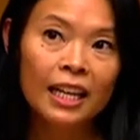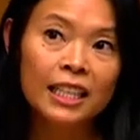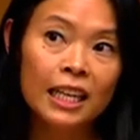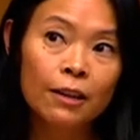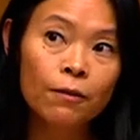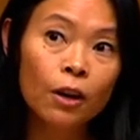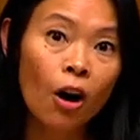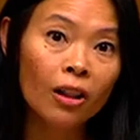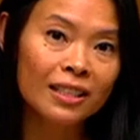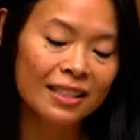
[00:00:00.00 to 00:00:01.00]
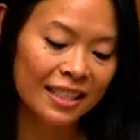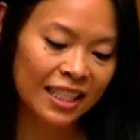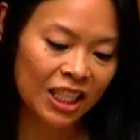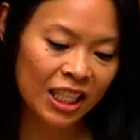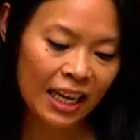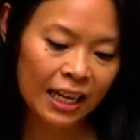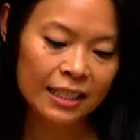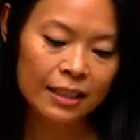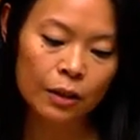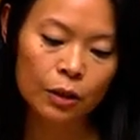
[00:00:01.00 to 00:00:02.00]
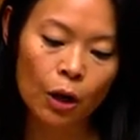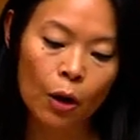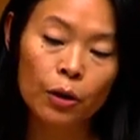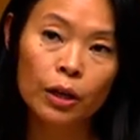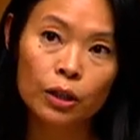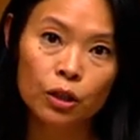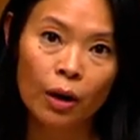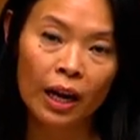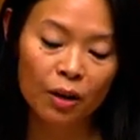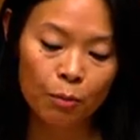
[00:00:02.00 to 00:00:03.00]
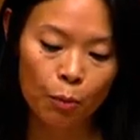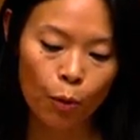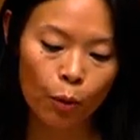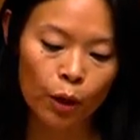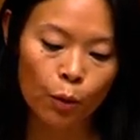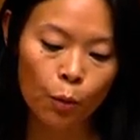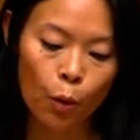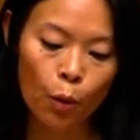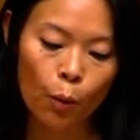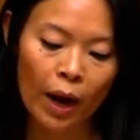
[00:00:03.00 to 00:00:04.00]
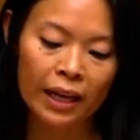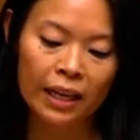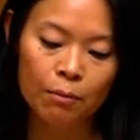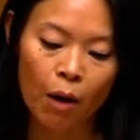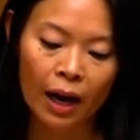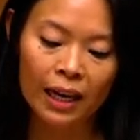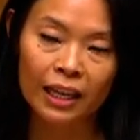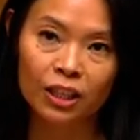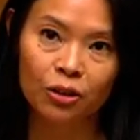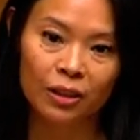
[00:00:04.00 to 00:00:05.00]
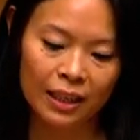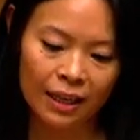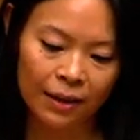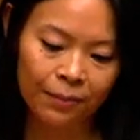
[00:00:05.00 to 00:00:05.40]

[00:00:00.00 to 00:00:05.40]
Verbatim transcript: Jennifer Collins chairs the Kokoda Track Memorial Walkway in my electorate.